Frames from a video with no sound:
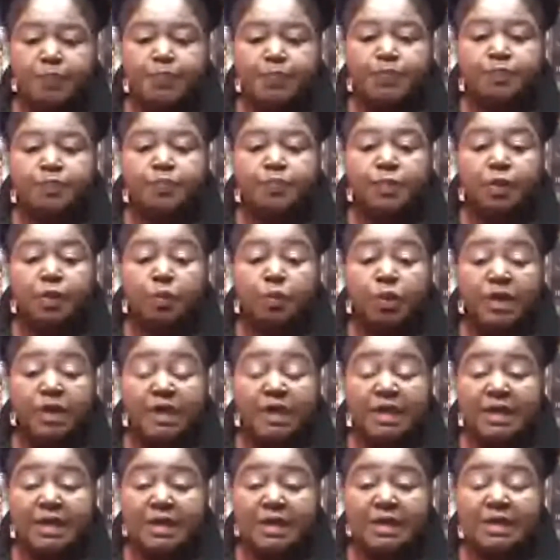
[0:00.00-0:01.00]
Where
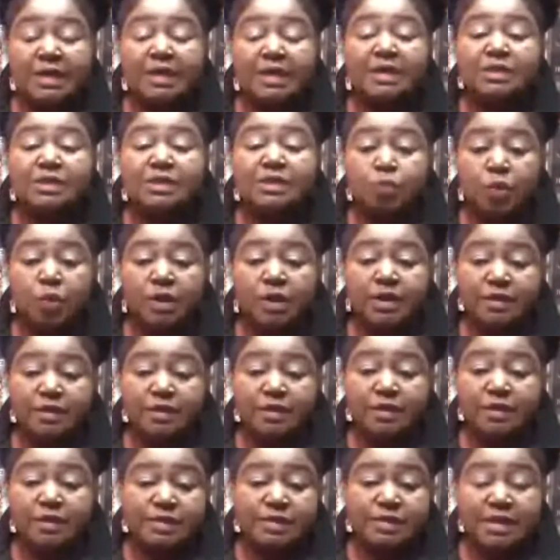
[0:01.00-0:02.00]
heat is one of those
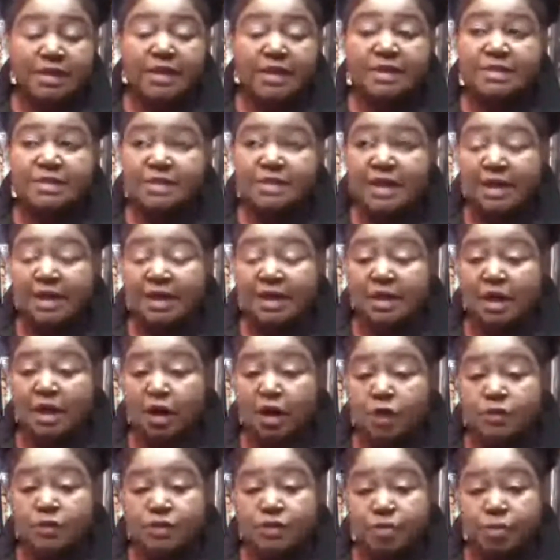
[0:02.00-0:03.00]
things that can cause a
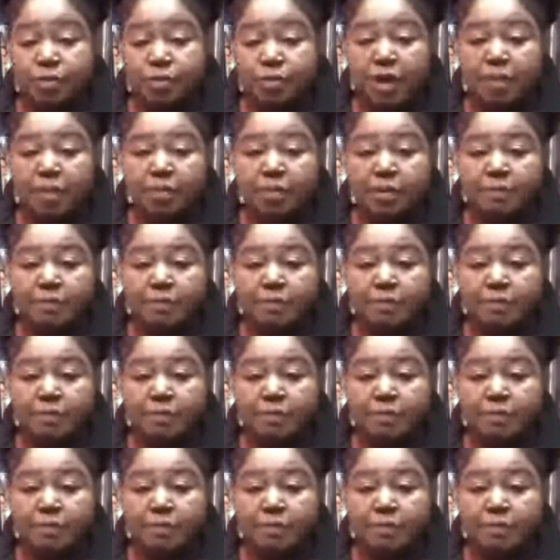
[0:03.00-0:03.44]
problem.